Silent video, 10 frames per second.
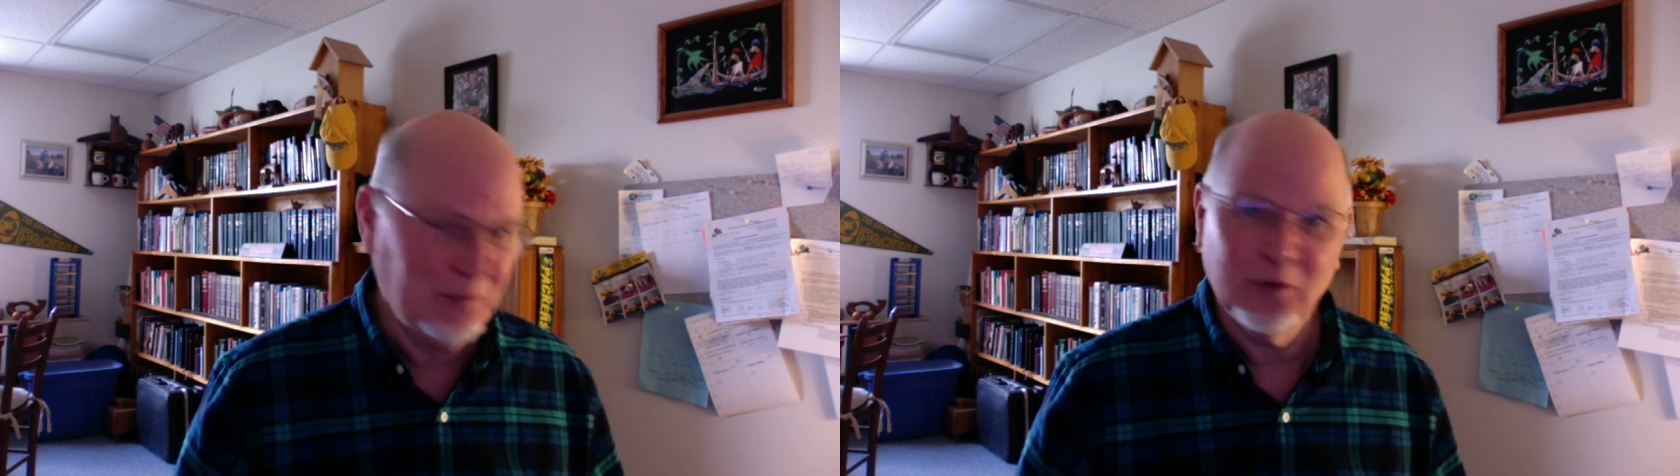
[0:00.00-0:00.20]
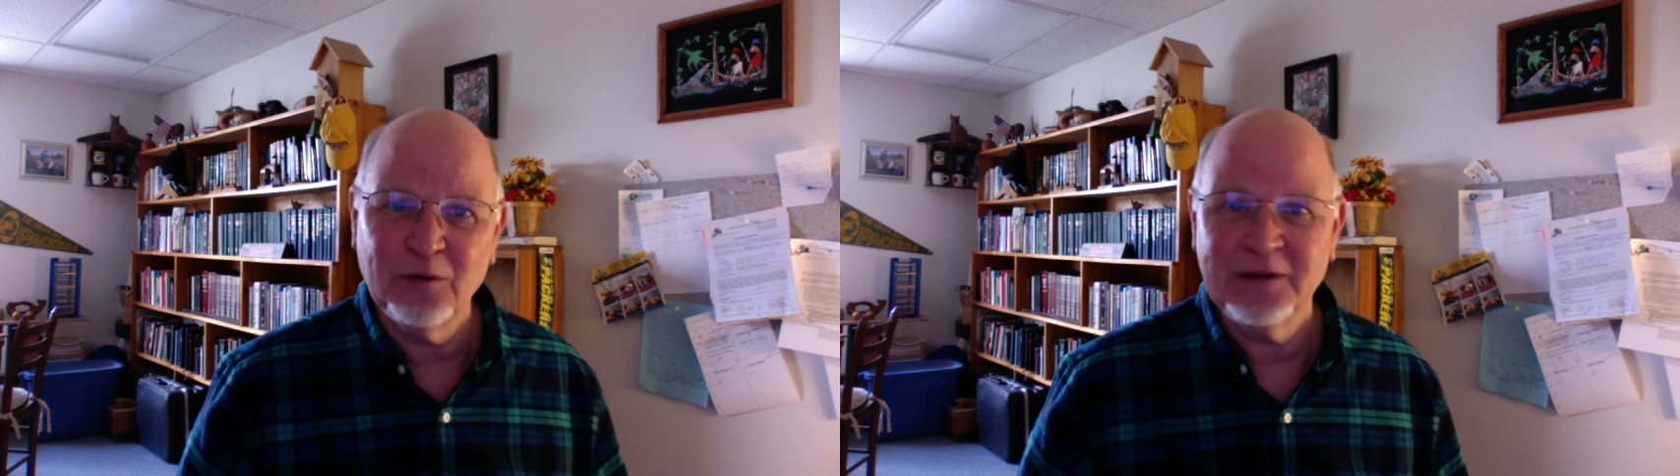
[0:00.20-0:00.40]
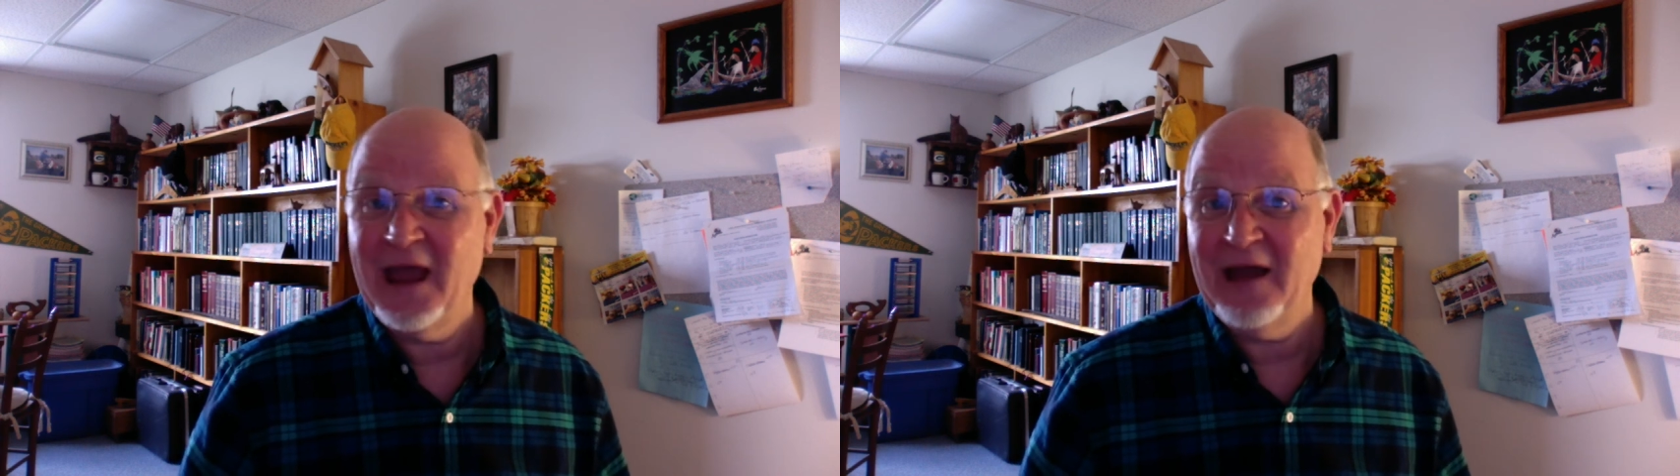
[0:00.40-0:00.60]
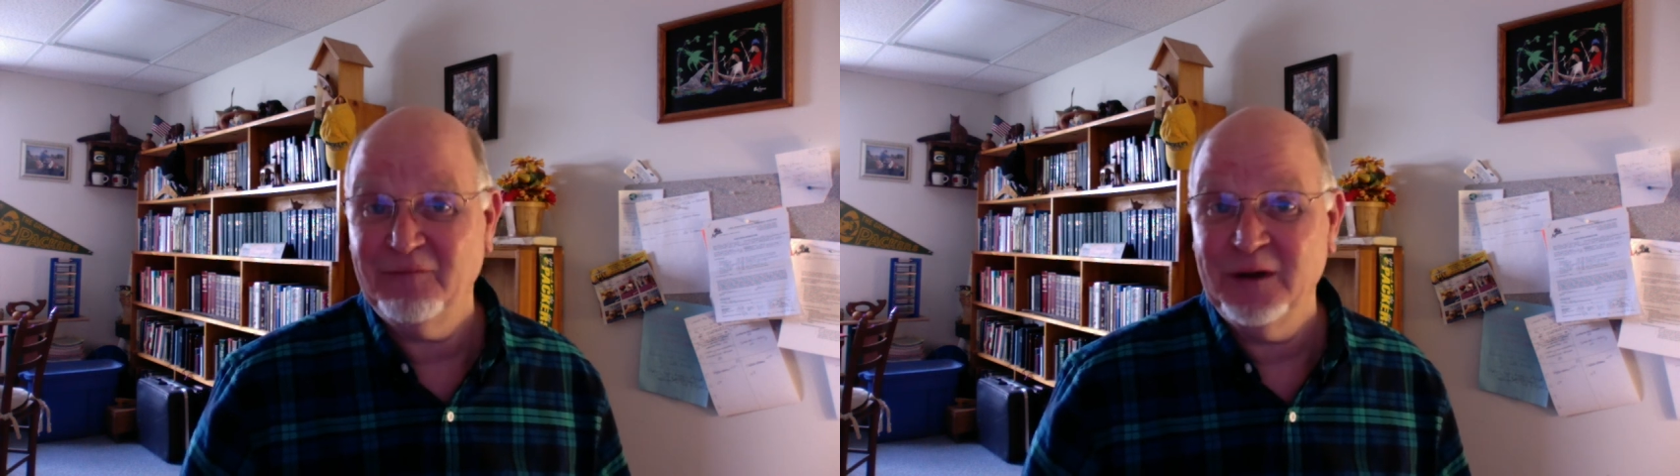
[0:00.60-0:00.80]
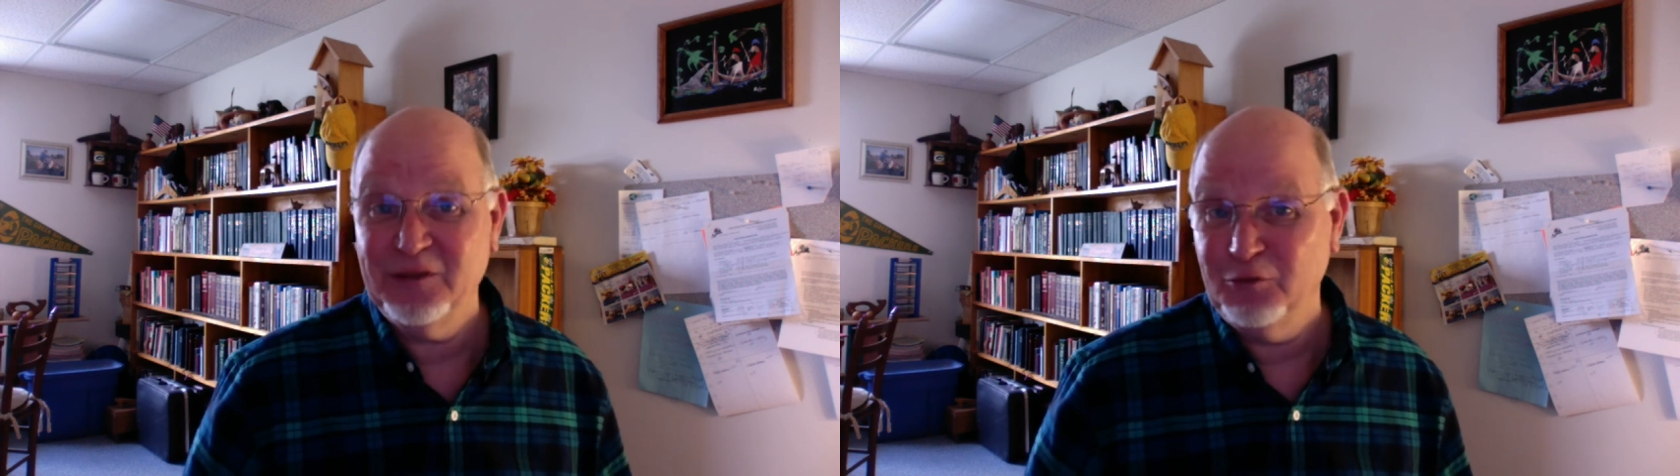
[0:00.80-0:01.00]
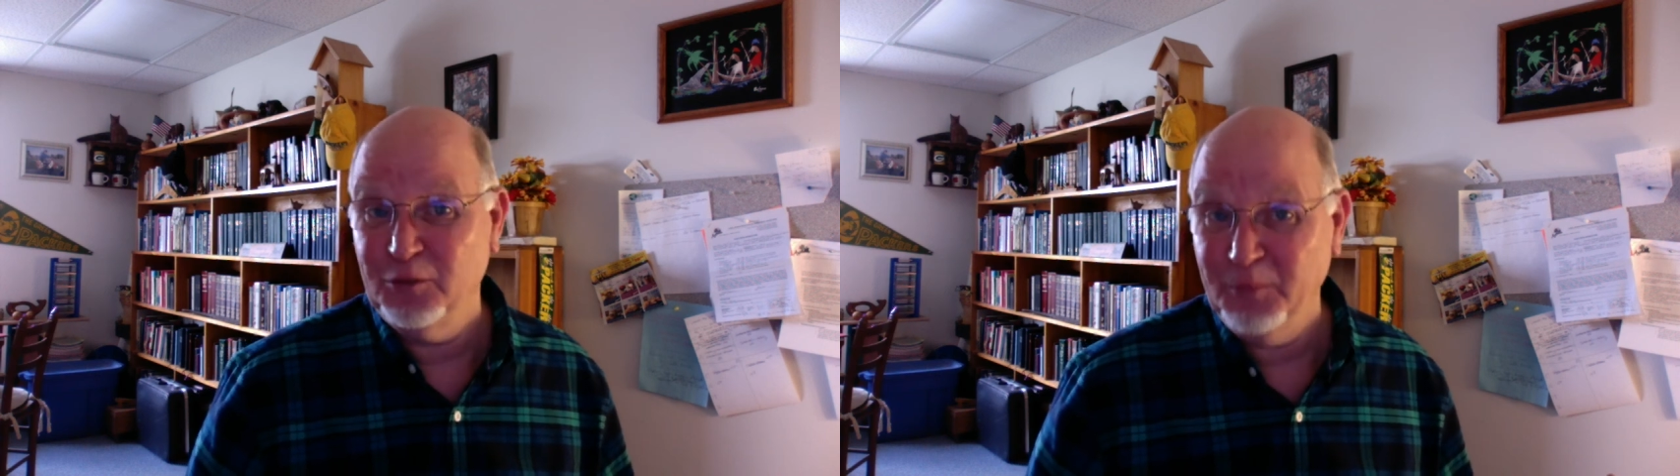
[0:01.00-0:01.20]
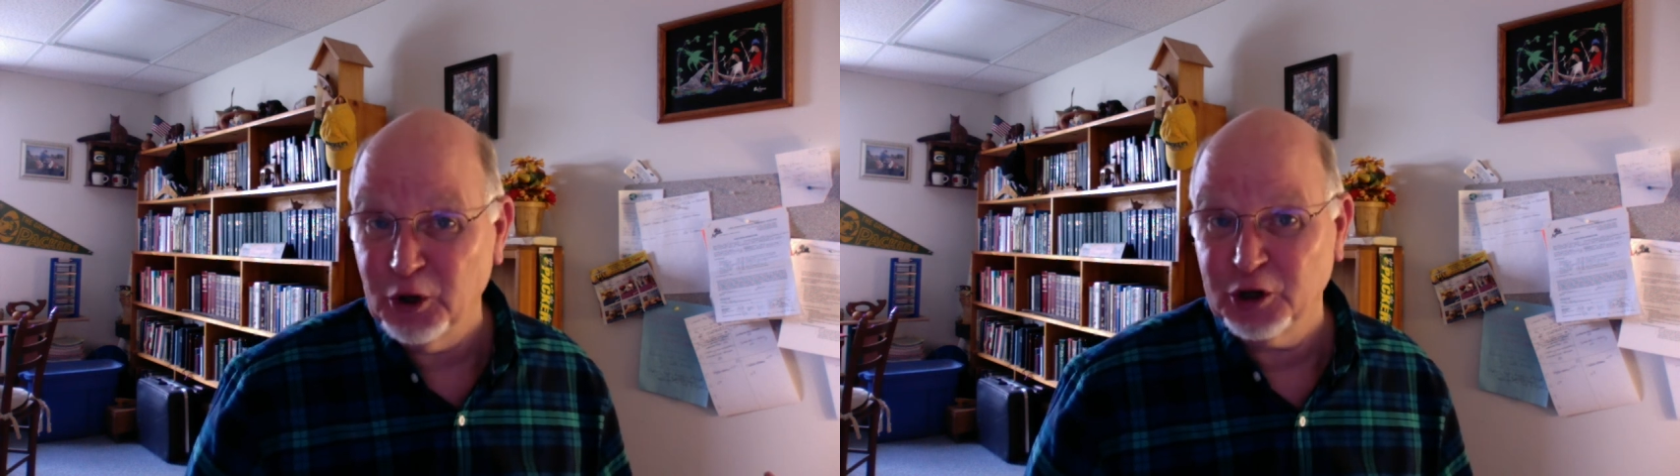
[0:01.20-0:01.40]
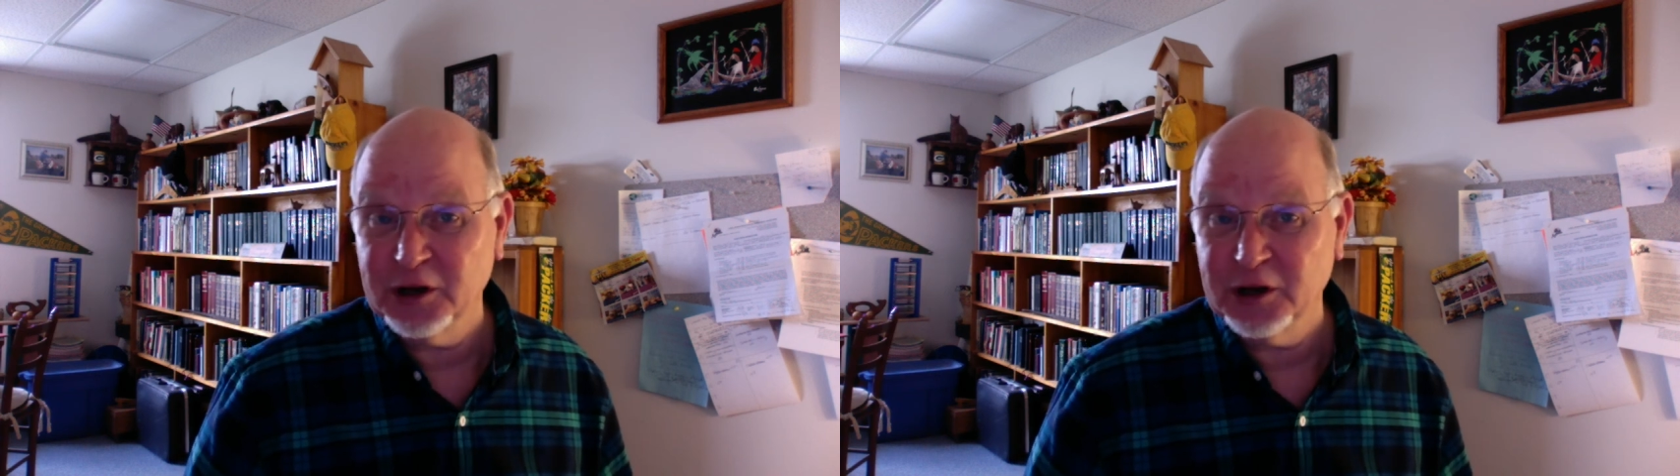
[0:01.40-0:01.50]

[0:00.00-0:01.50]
We're only halfway through the book.